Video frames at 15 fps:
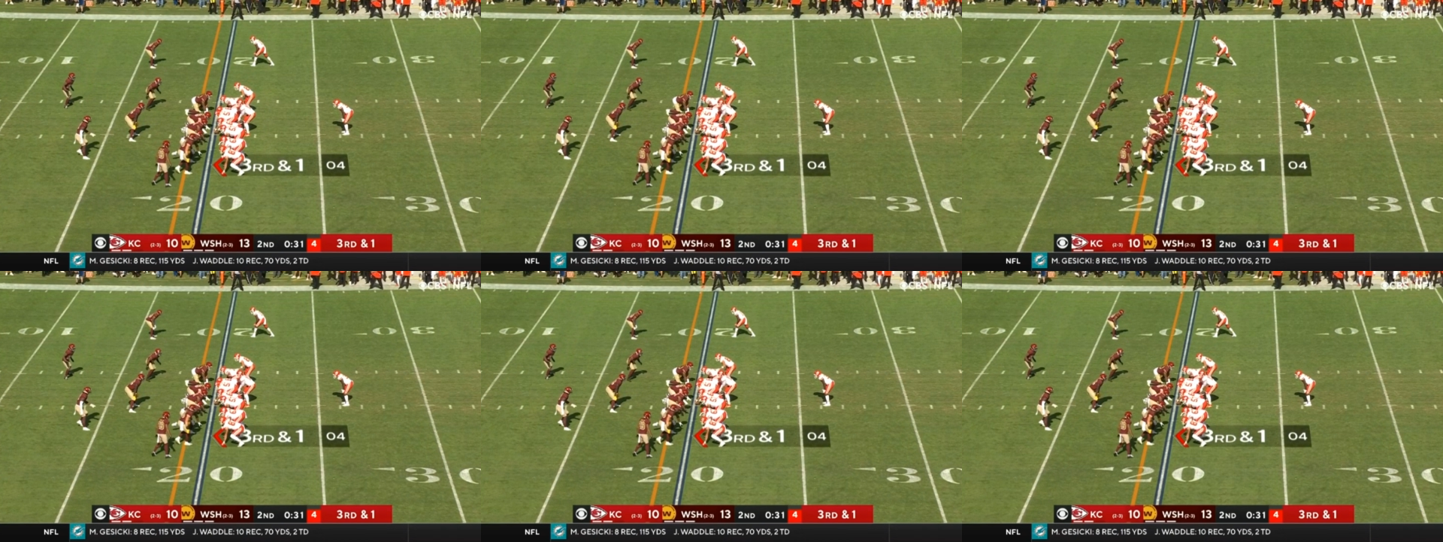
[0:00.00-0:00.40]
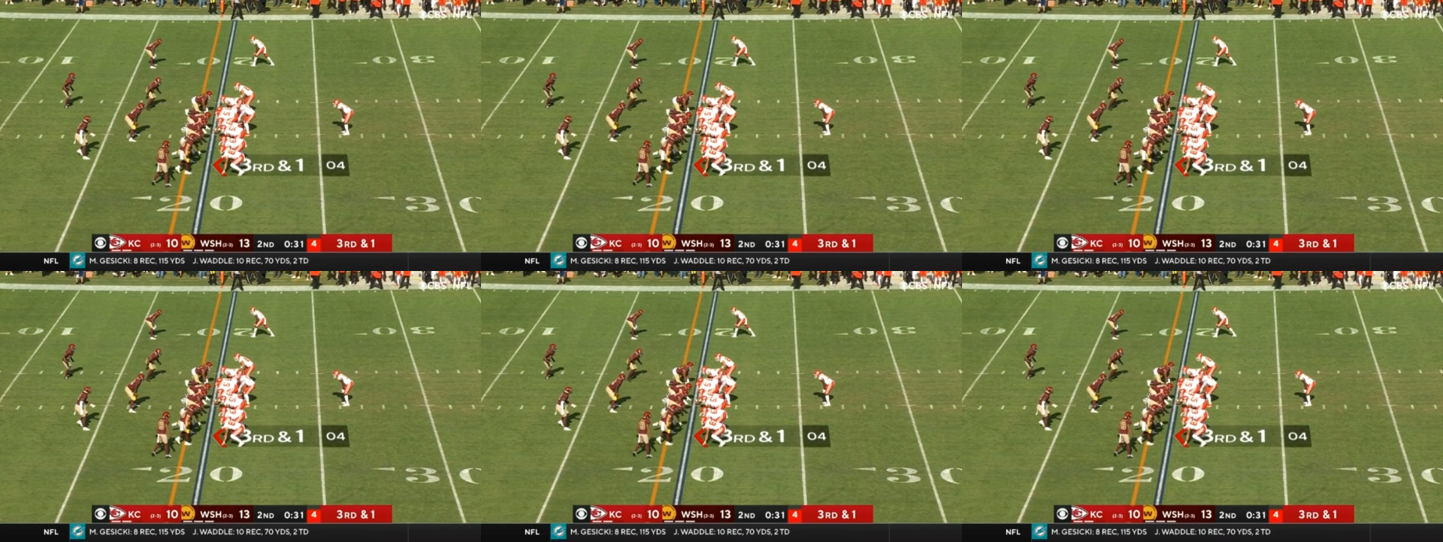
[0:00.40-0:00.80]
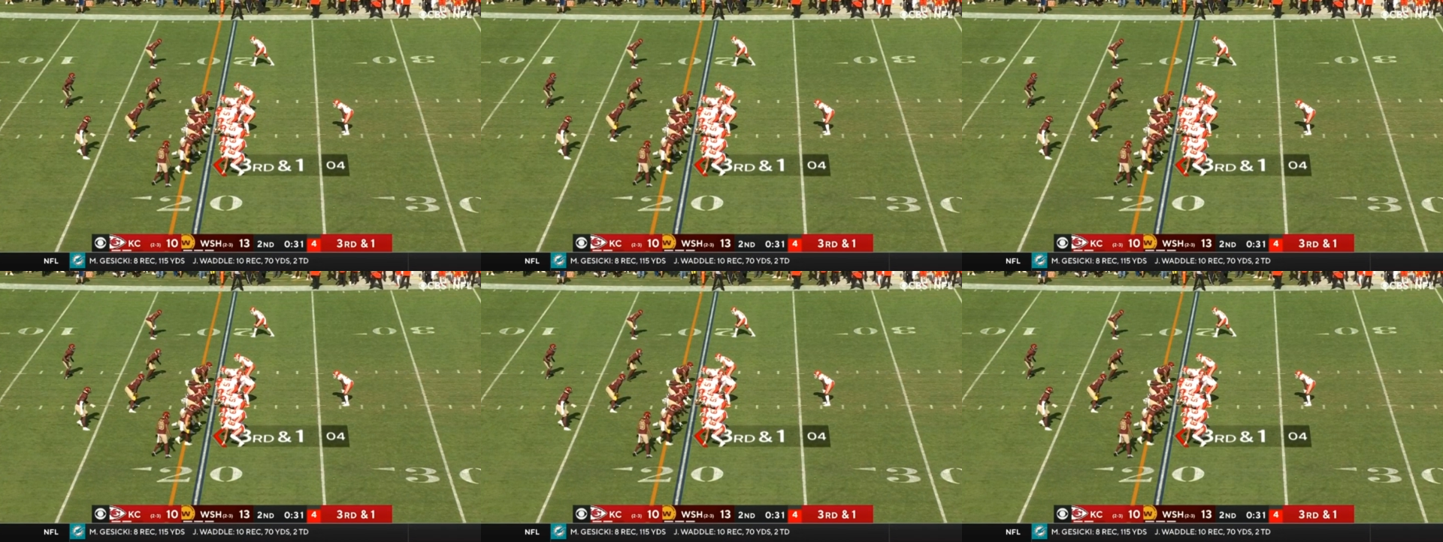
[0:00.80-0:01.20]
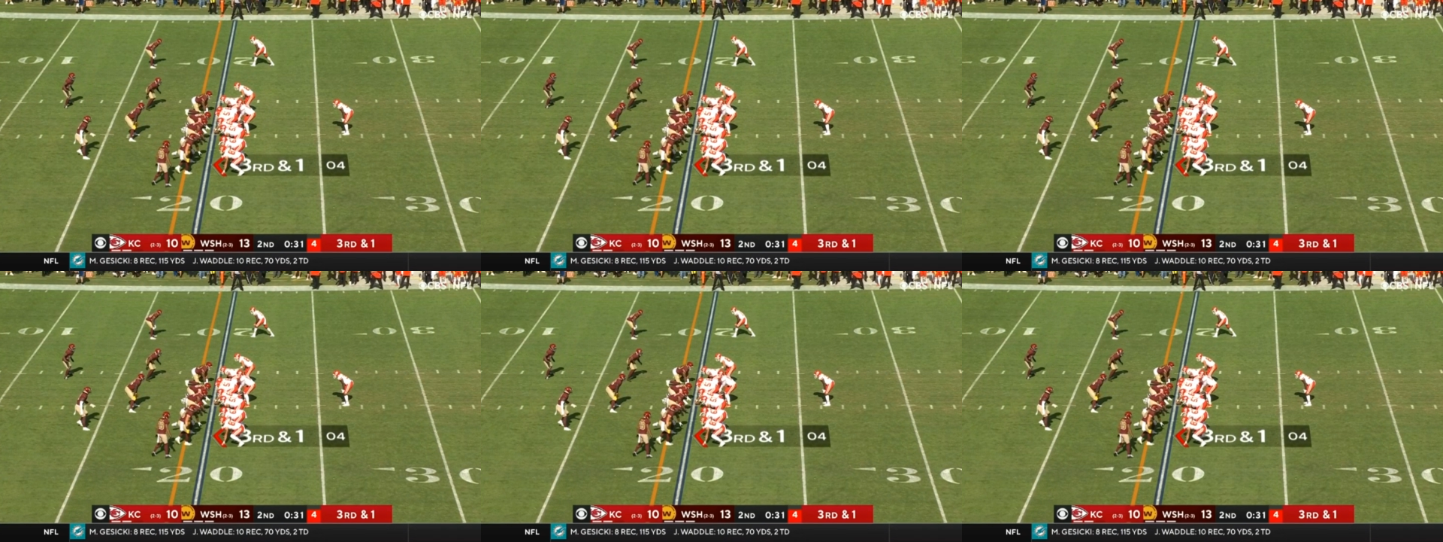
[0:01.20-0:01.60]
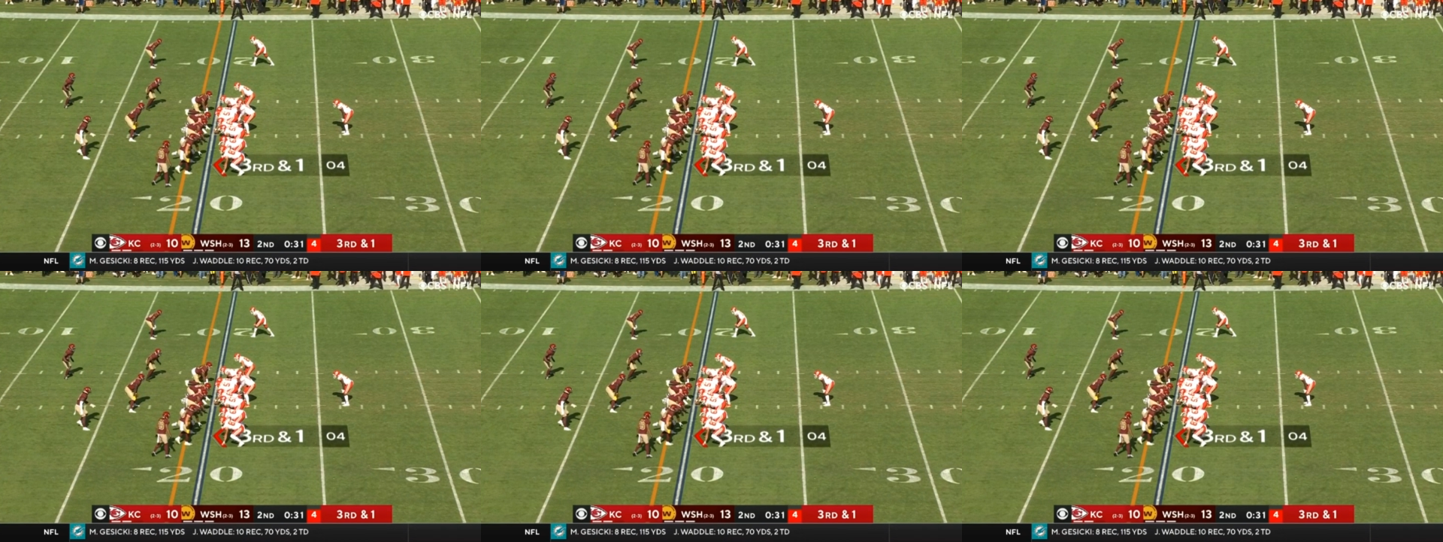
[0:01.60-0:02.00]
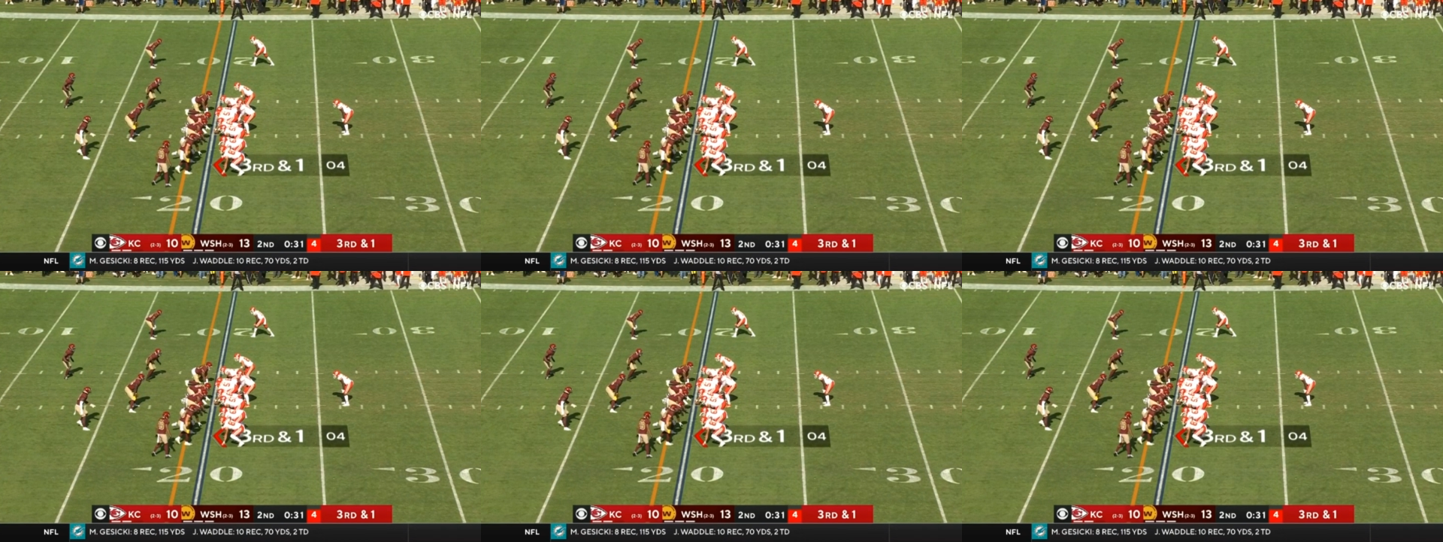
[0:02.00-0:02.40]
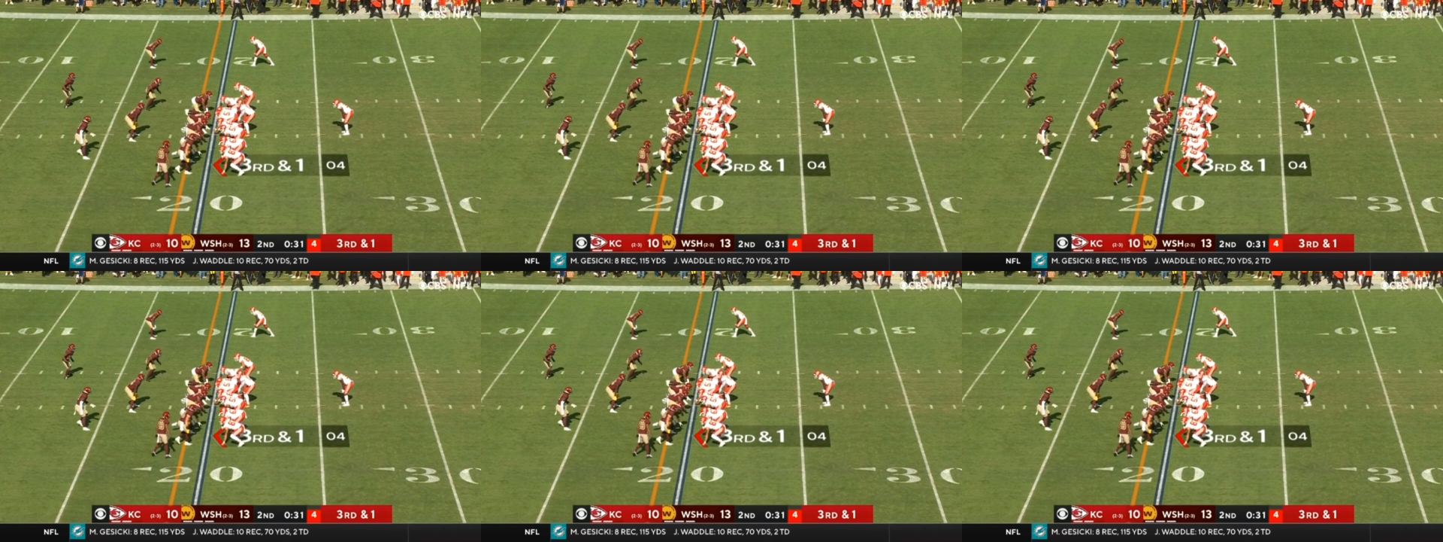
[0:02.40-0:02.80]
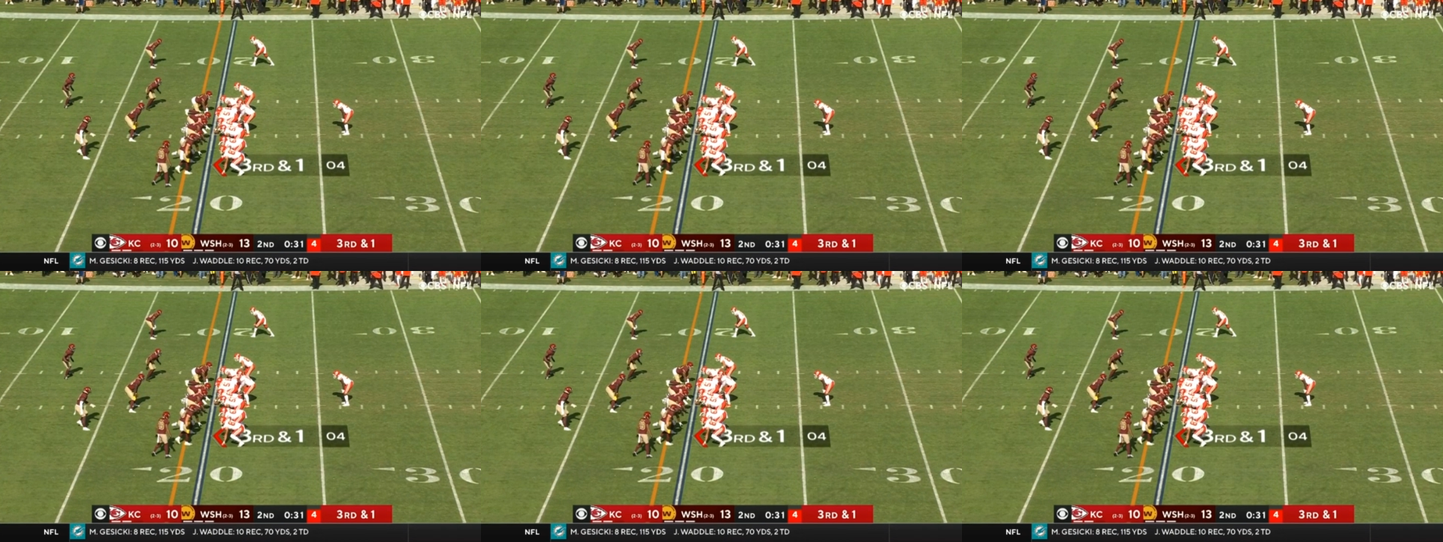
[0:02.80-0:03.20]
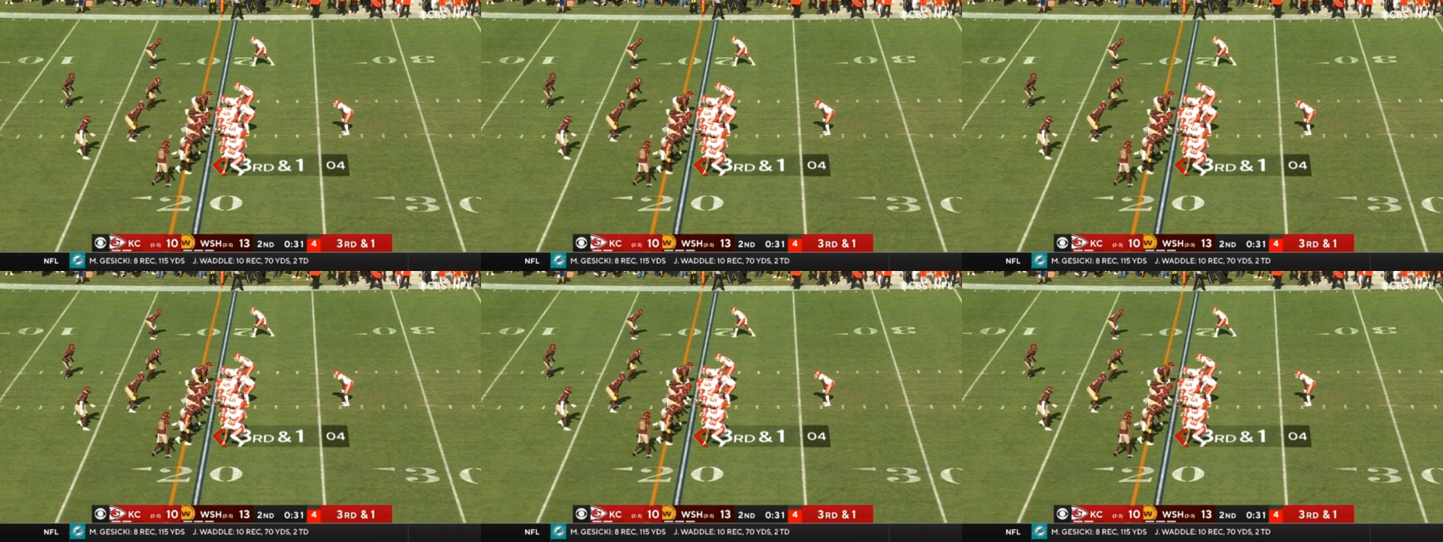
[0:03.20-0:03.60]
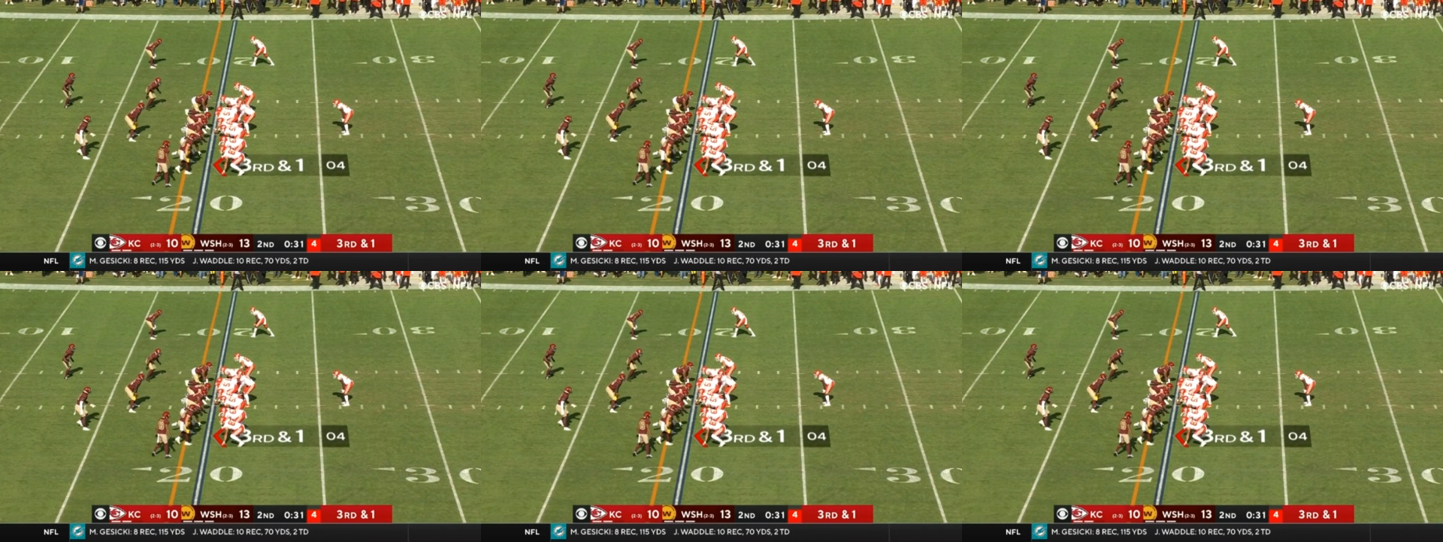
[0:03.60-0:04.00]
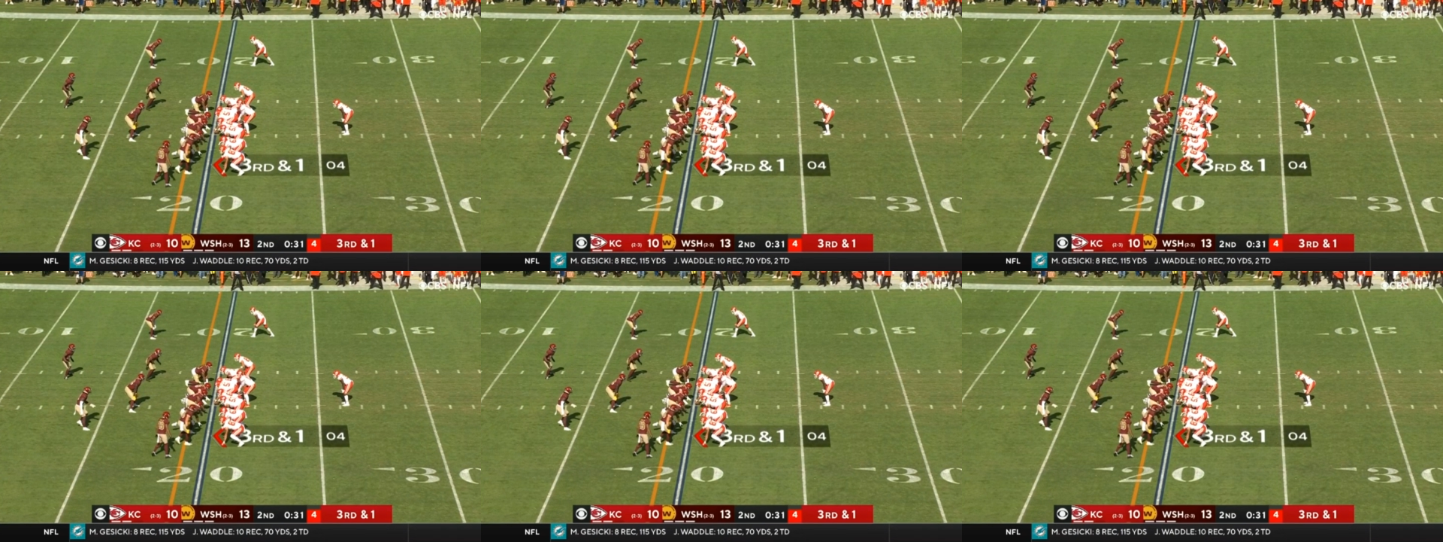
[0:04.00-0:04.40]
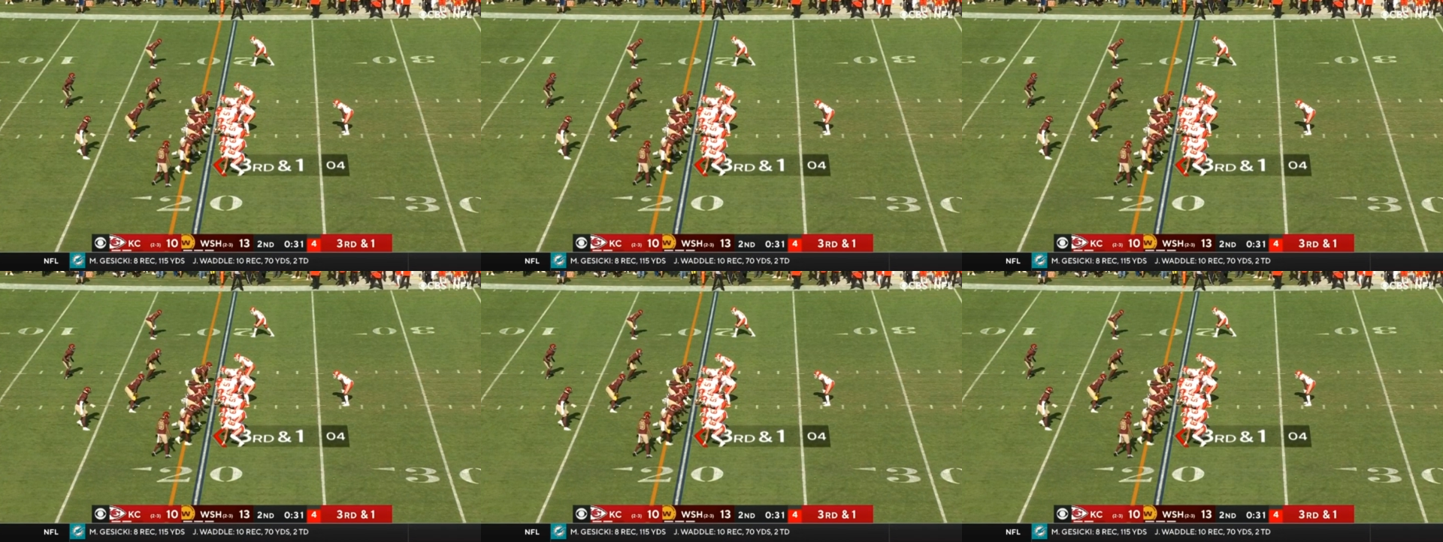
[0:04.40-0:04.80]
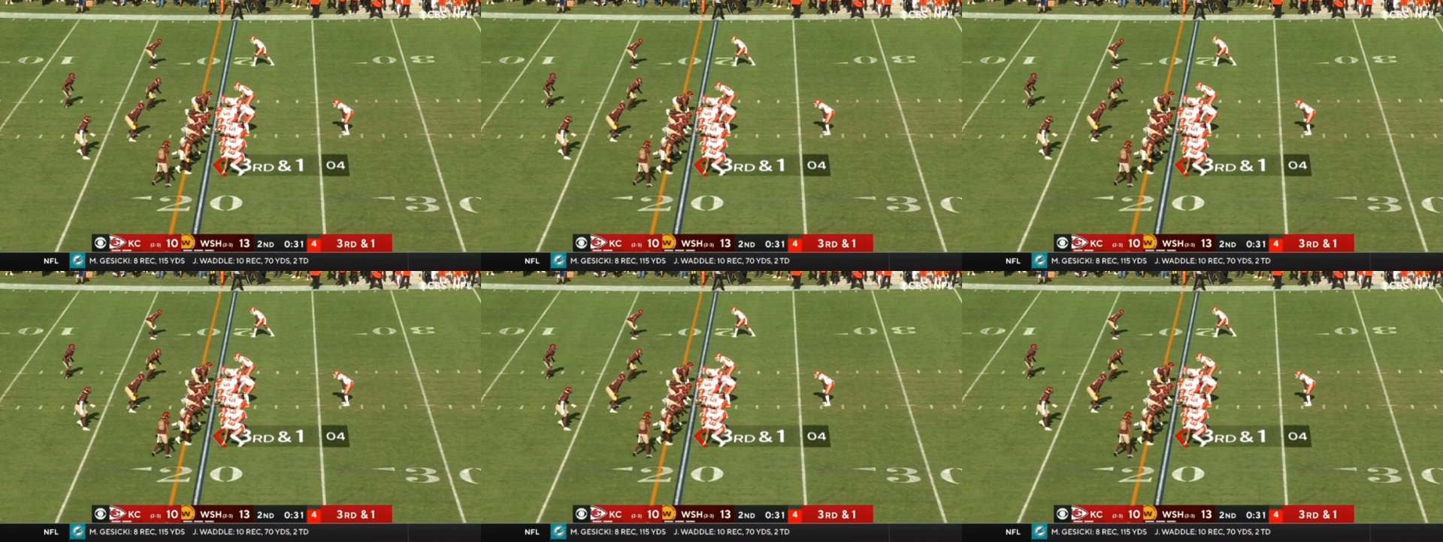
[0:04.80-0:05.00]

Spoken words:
(no speaker visible)